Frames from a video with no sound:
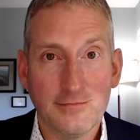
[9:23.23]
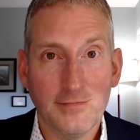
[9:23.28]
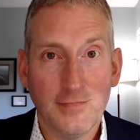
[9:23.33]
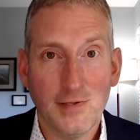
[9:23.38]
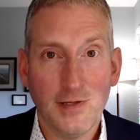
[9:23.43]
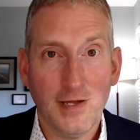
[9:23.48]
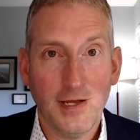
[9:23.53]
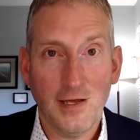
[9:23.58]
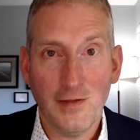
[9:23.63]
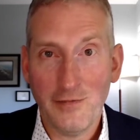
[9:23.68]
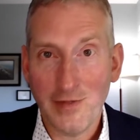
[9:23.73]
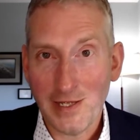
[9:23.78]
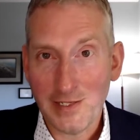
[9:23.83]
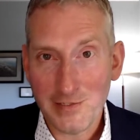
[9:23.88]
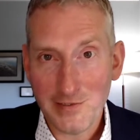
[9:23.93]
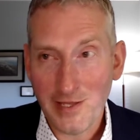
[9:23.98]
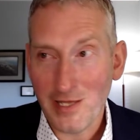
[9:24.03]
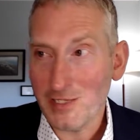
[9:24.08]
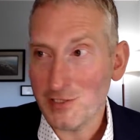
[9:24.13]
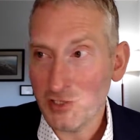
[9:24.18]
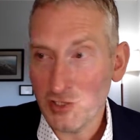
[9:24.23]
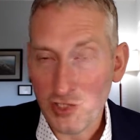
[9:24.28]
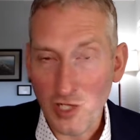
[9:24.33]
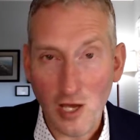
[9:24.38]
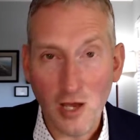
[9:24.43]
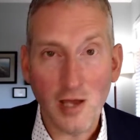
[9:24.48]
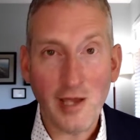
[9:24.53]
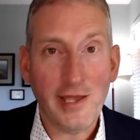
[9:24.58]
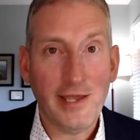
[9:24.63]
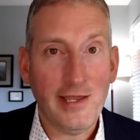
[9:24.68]
That
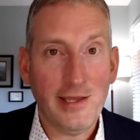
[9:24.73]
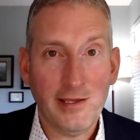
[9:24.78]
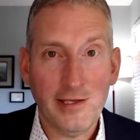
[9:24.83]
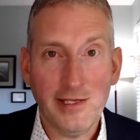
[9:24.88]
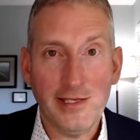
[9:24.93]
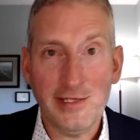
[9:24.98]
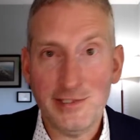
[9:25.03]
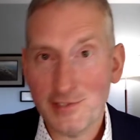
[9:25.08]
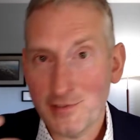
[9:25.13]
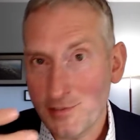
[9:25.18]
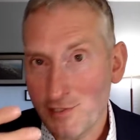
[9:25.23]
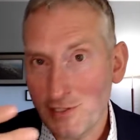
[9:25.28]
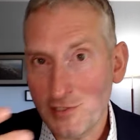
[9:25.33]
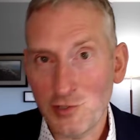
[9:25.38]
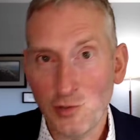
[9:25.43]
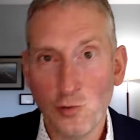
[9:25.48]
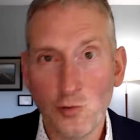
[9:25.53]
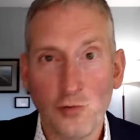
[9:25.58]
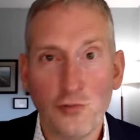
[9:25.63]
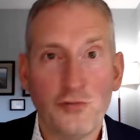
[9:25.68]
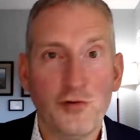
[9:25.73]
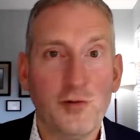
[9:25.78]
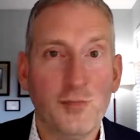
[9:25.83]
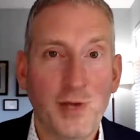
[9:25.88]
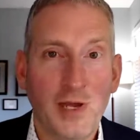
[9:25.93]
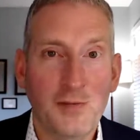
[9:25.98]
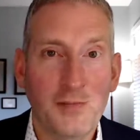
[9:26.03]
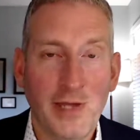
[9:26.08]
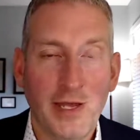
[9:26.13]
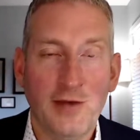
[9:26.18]
dye is all through
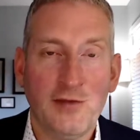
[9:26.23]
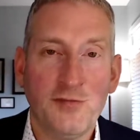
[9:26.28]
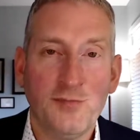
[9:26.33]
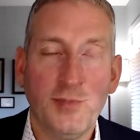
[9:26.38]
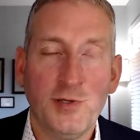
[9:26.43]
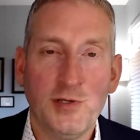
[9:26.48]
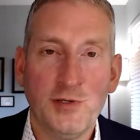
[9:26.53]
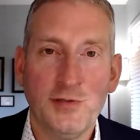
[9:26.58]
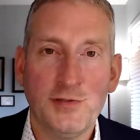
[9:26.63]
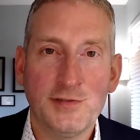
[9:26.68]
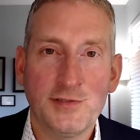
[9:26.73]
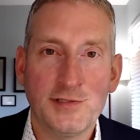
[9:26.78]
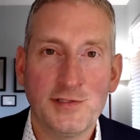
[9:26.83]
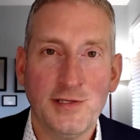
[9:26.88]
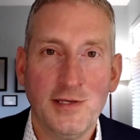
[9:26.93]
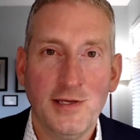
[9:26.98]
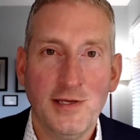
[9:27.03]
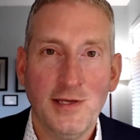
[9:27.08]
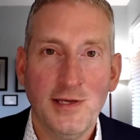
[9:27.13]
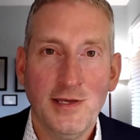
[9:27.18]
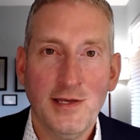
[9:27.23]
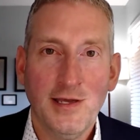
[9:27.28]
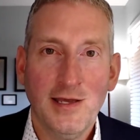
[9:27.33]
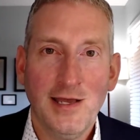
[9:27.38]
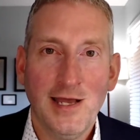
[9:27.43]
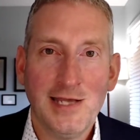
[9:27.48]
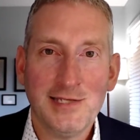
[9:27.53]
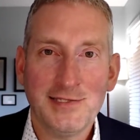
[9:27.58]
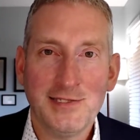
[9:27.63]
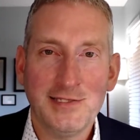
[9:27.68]
my mouth, because,
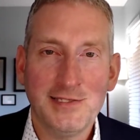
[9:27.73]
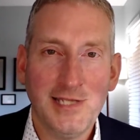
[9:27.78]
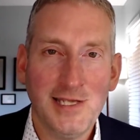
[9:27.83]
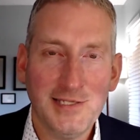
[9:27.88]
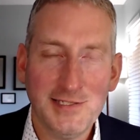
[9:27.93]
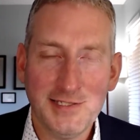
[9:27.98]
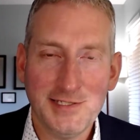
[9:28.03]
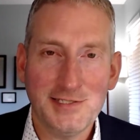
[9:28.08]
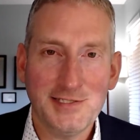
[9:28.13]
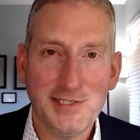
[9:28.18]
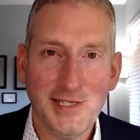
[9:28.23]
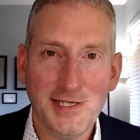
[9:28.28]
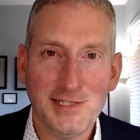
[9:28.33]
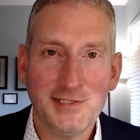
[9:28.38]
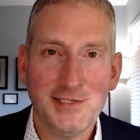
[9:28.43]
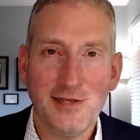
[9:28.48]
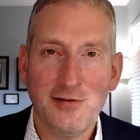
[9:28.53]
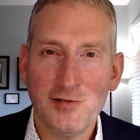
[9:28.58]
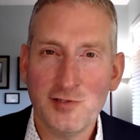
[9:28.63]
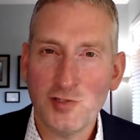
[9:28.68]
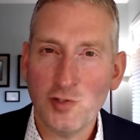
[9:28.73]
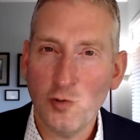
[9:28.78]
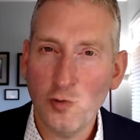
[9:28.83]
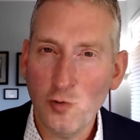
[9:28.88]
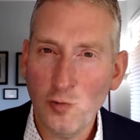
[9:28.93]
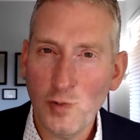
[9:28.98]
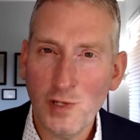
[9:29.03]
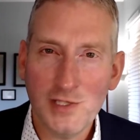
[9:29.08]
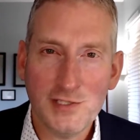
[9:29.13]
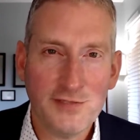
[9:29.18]
as the dentist says, there is
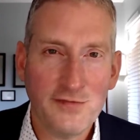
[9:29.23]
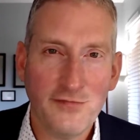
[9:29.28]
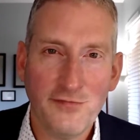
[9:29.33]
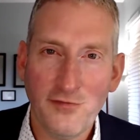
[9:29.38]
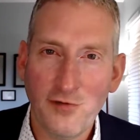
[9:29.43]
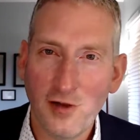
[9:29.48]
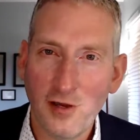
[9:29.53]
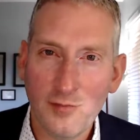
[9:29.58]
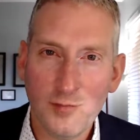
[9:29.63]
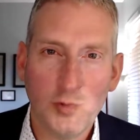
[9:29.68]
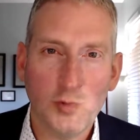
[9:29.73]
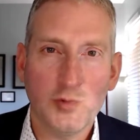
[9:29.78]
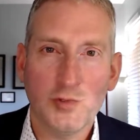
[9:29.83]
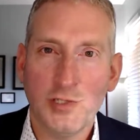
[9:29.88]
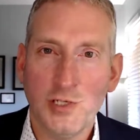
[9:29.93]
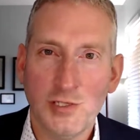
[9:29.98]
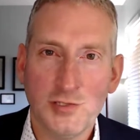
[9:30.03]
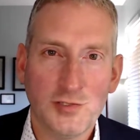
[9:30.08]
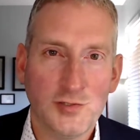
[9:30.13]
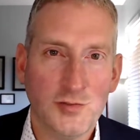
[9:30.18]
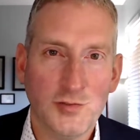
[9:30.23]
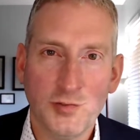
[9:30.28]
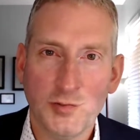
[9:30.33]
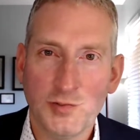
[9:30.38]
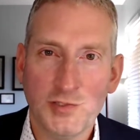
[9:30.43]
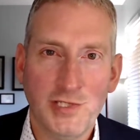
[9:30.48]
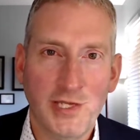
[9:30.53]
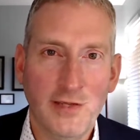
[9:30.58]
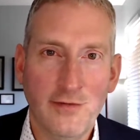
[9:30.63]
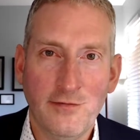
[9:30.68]
always far more dirt on your
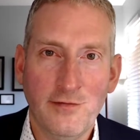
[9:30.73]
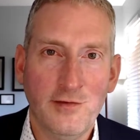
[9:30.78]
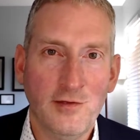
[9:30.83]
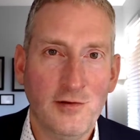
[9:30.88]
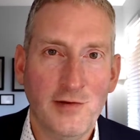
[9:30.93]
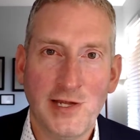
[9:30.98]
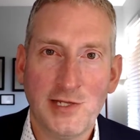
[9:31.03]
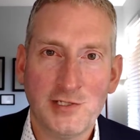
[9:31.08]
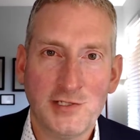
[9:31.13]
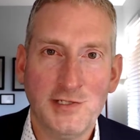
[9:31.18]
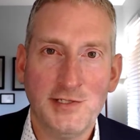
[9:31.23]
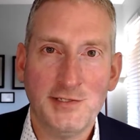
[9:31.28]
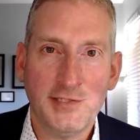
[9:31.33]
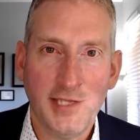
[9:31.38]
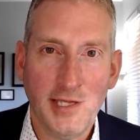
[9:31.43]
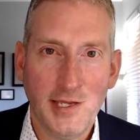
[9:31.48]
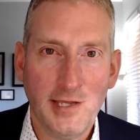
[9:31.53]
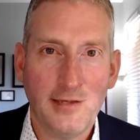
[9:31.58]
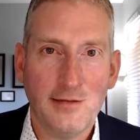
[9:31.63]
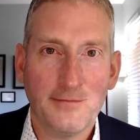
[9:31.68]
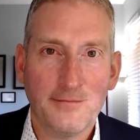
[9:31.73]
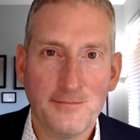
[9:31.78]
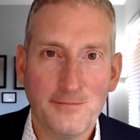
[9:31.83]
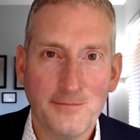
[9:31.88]
teeth than you're actually seeing.